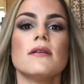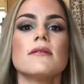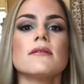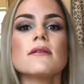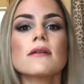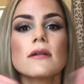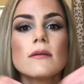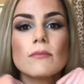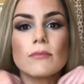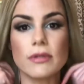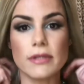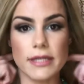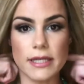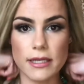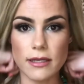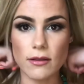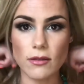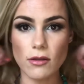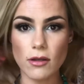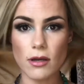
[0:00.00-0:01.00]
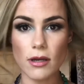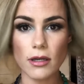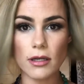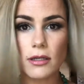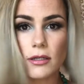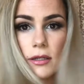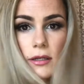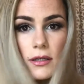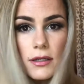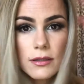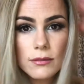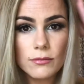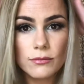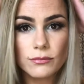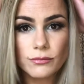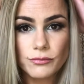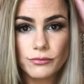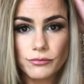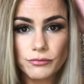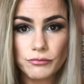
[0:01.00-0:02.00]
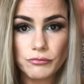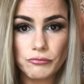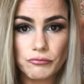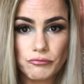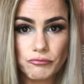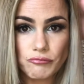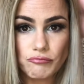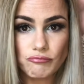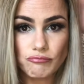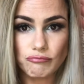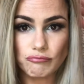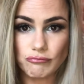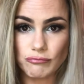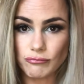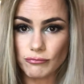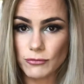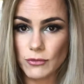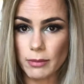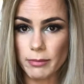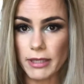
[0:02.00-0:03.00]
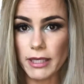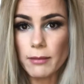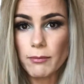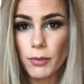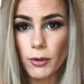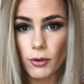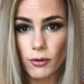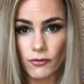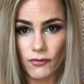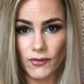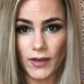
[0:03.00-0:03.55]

the completed look. The big poof.